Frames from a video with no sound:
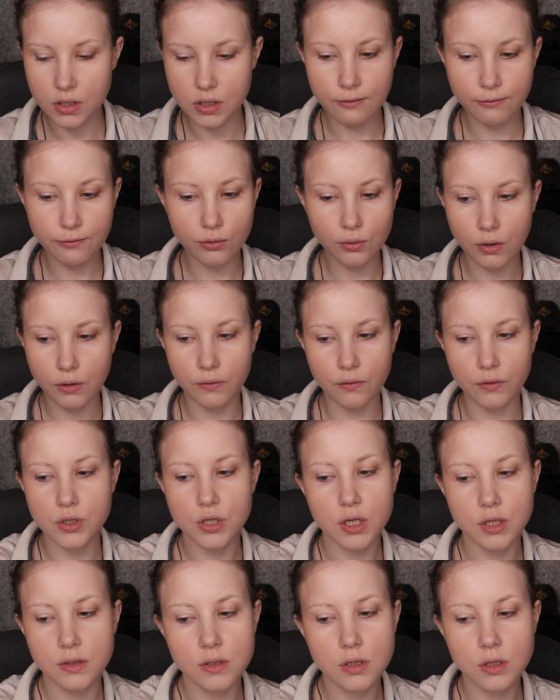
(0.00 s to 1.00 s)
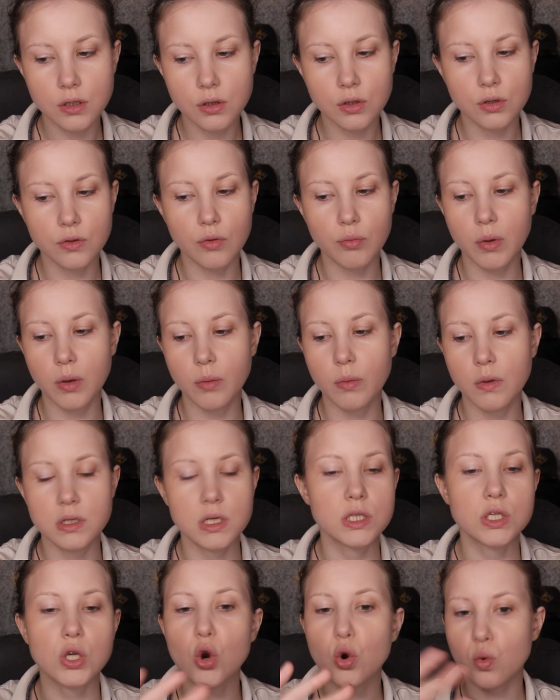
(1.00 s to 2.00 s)
It's full coverage concealer. The pigment
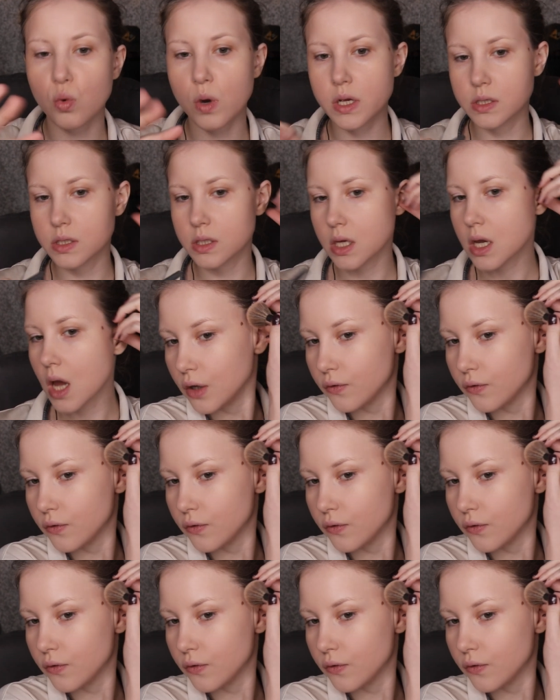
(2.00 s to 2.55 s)
is crazy.